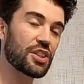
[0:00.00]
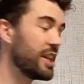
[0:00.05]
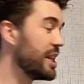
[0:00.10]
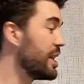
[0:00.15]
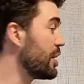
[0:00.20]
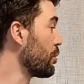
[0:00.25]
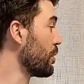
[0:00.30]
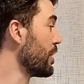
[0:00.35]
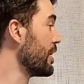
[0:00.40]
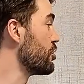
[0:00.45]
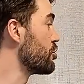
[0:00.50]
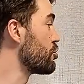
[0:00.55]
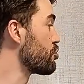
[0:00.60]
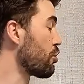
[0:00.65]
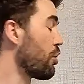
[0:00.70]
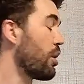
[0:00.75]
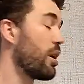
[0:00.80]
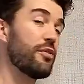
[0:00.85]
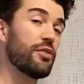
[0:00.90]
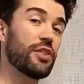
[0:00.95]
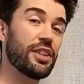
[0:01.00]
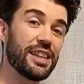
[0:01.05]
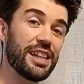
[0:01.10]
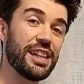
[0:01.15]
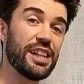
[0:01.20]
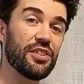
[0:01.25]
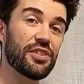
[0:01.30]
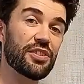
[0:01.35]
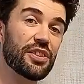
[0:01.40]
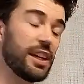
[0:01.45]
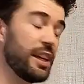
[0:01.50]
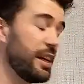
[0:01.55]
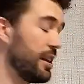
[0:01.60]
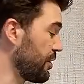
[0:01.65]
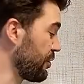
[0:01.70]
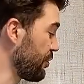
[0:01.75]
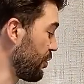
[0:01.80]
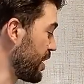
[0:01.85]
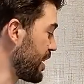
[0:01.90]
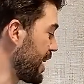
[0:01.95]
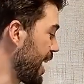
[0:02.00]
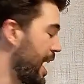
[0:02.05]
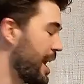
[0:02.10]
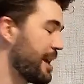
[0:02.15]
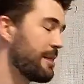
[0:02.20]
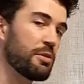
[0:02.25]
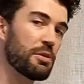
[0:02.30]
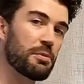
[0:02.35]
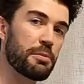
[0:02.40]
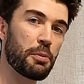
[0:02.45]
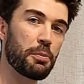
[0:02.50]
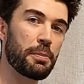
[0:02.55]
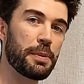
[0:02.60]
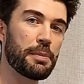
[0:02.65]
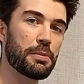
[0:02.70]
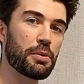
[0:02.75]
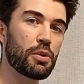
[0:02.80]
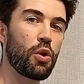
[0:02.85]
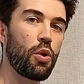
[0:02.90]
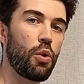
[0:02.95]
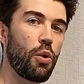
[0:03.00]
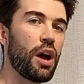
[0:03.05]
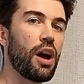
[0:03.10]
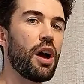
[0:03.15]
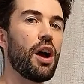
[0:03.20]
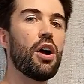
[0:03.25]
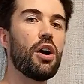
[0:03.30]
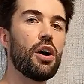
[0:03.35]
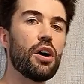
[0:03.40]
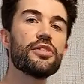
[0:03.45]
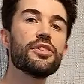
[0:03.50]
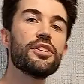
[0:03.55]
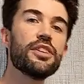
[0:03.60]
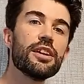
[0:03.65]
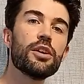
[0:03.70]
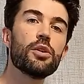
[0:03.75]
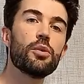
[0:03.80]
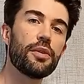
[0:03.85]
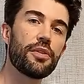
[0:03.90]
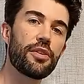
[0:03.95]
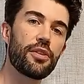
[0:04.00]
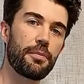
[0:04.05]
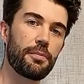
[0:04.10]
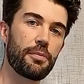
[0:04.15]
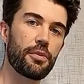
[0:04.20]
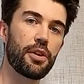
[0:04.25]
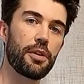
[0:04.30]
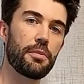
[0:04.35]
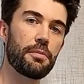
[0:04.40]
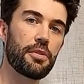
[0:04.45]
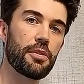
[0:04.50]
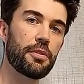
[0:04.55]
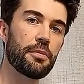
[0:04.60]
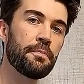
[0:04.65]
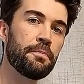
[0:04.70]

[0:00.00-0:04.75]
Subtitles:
Equally, driver DCs find amiable people quite hard to deal with sometimes.